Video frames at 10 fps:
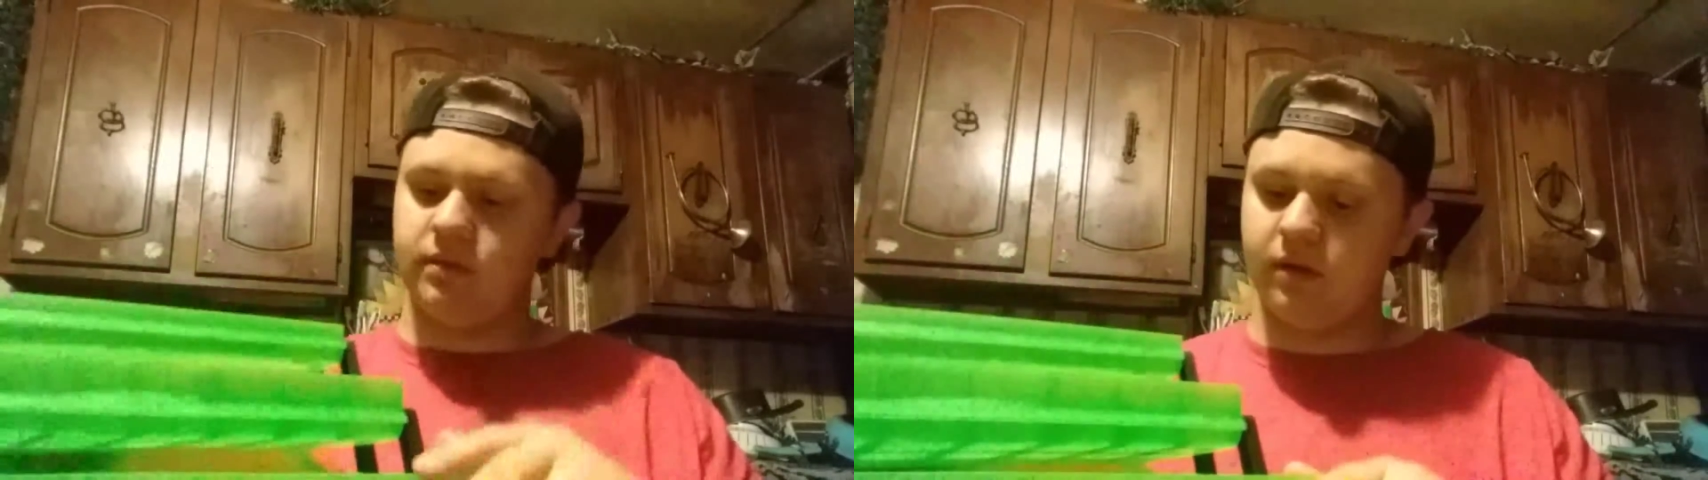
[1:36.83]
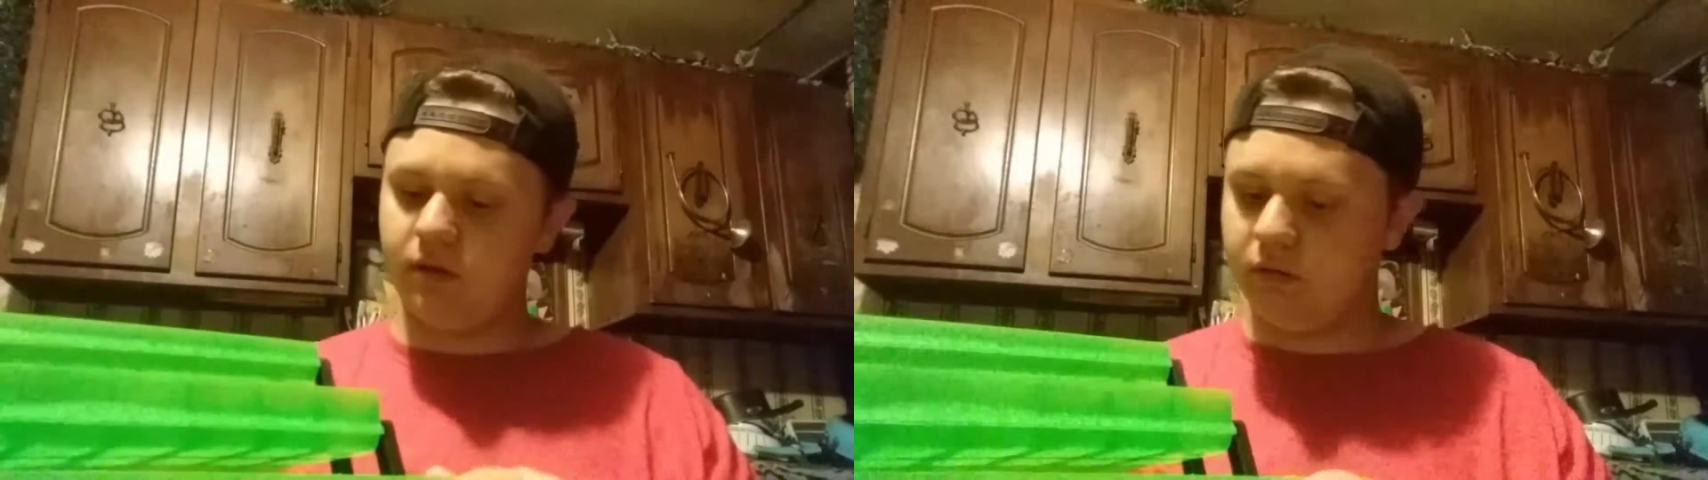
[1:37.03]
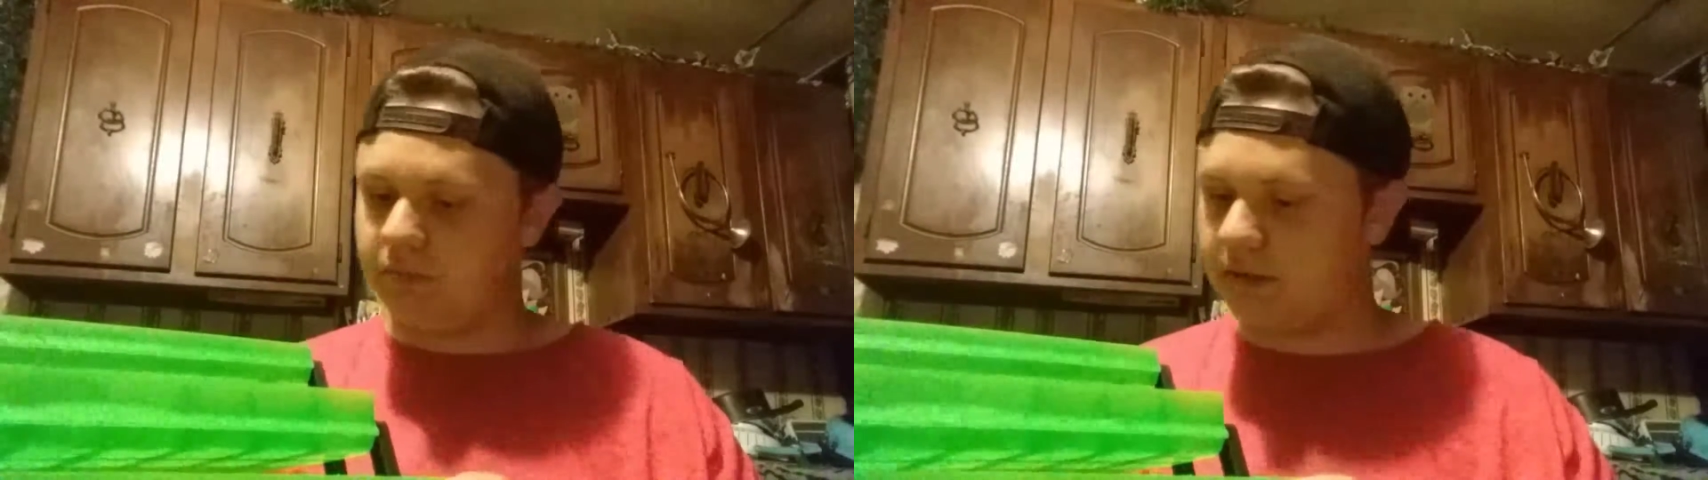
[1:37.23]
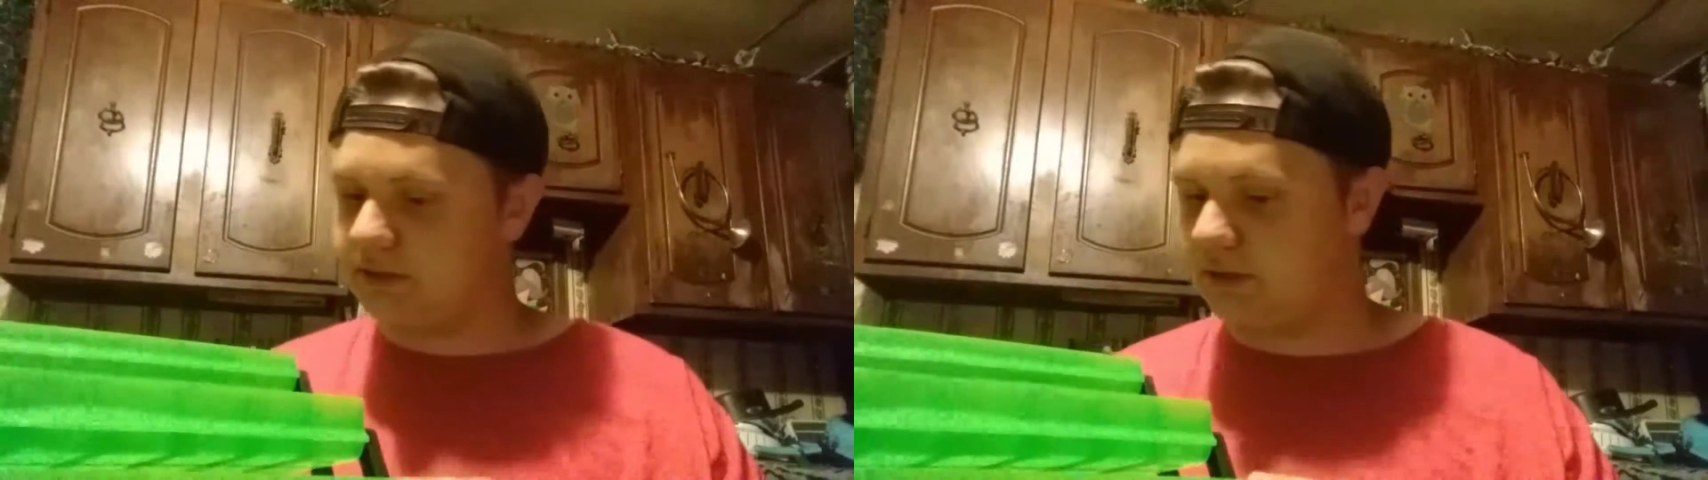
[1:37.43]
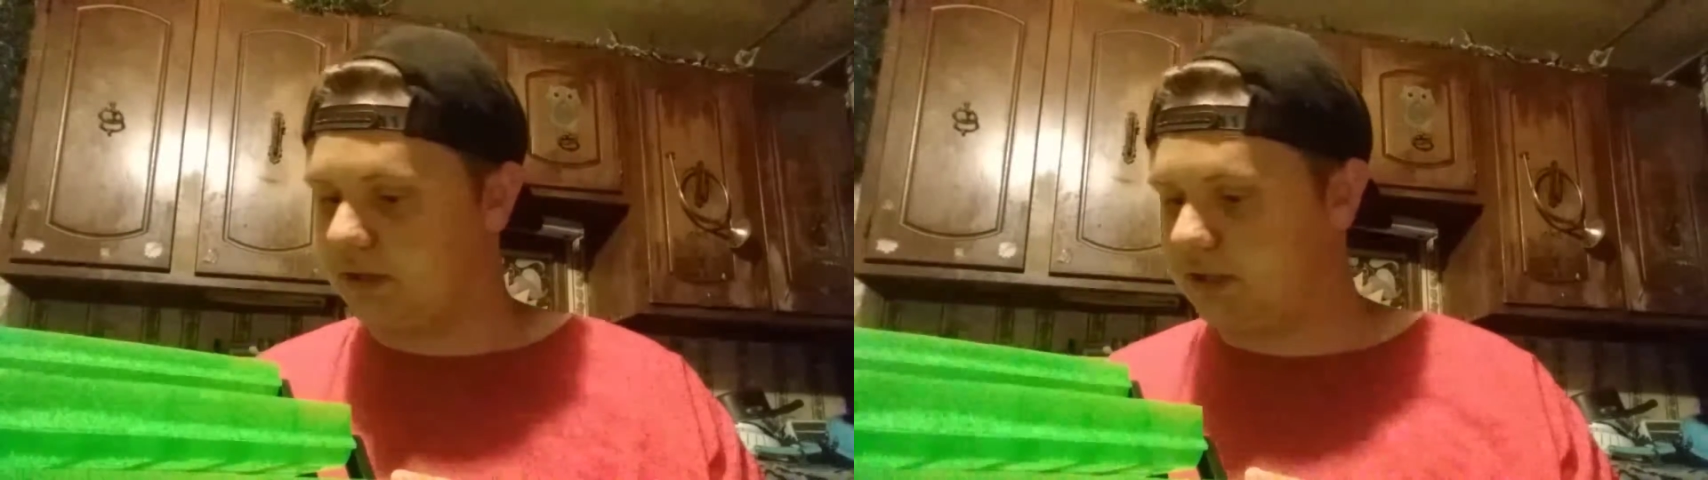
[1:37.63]
Oh, I
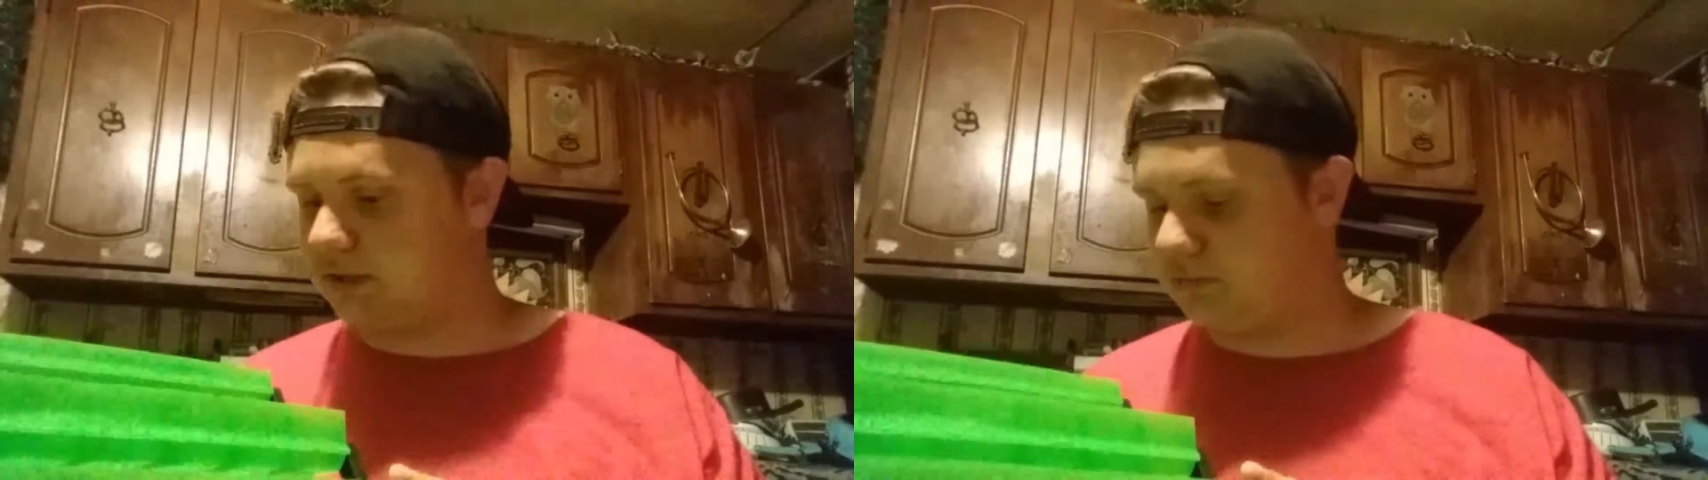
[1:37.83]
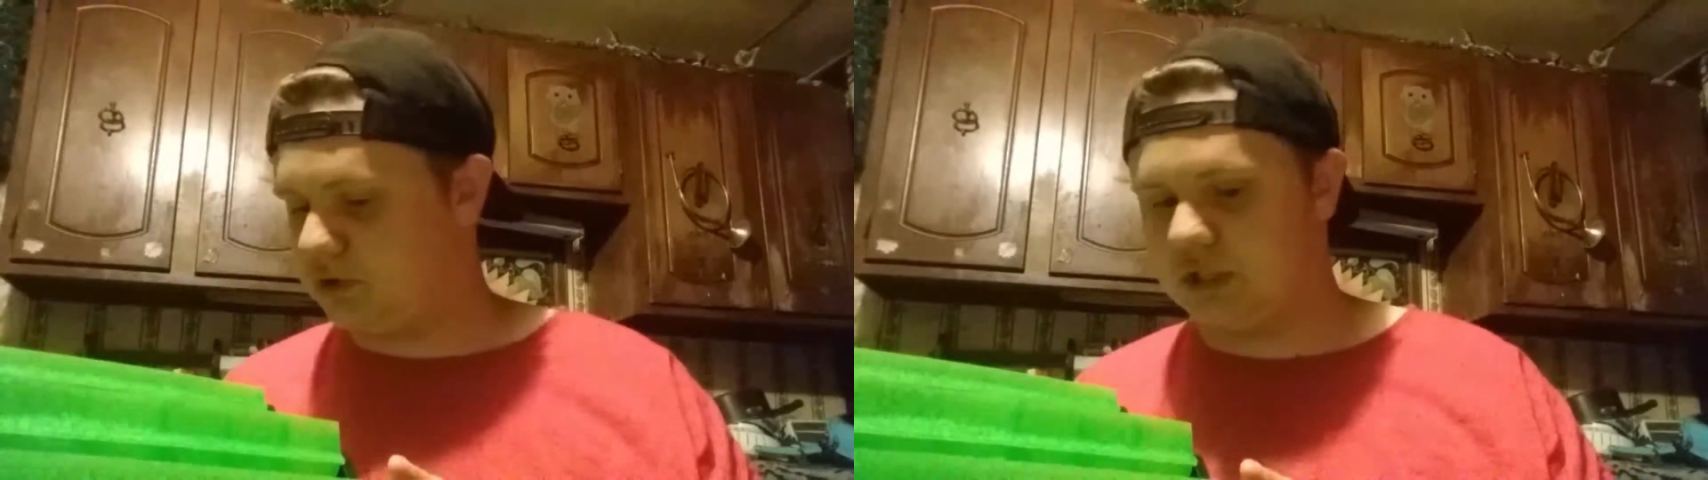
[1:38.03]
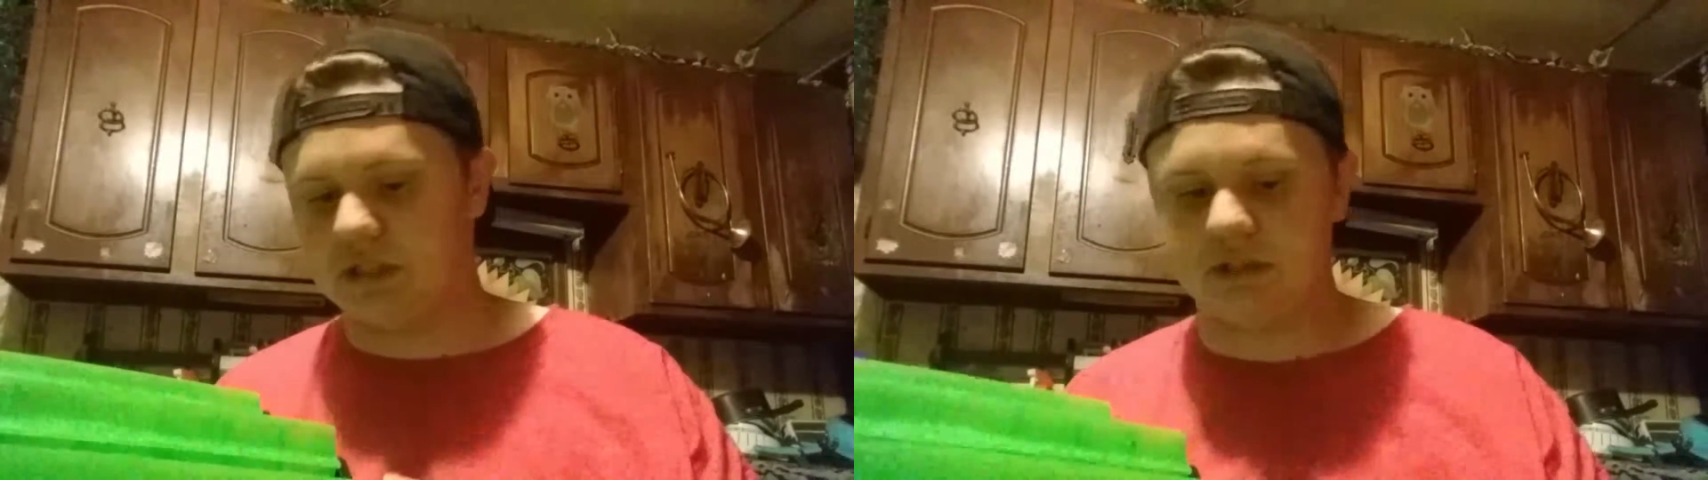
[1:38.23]
still got some jigs